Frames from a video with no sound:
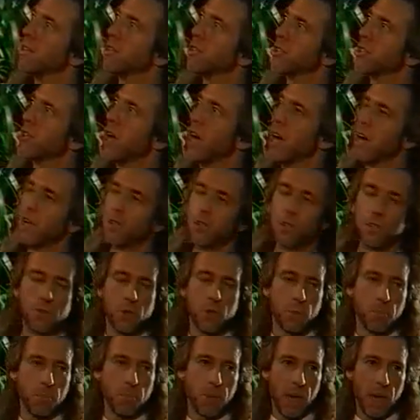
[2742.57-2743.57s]
The science
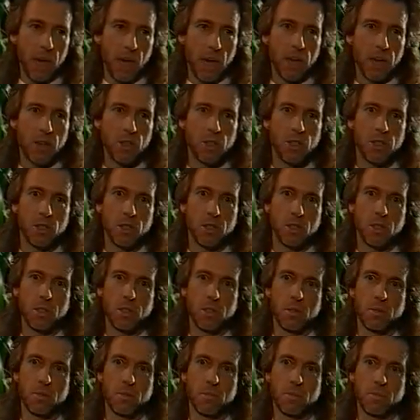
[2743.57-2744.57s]
of
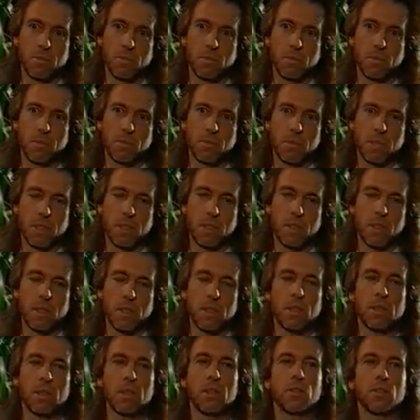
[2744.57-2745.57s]
compassion
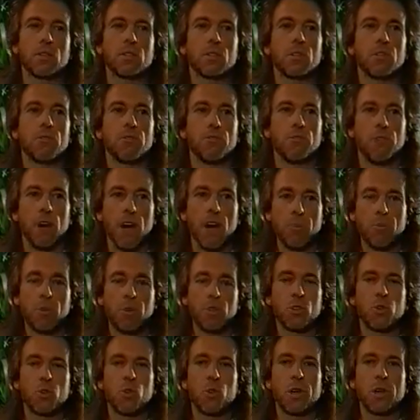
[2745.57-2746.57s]
is the
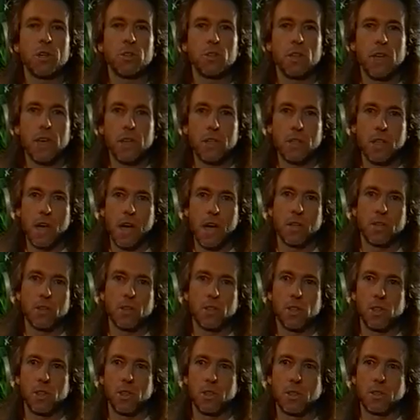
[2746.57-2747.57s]
vibratory
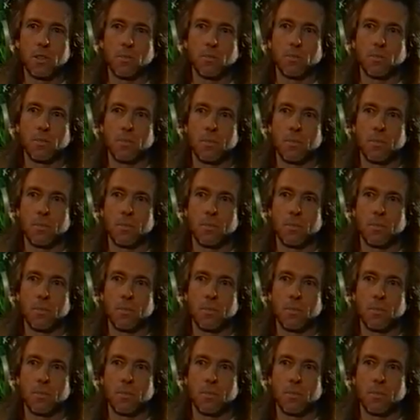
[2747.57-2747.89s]
technology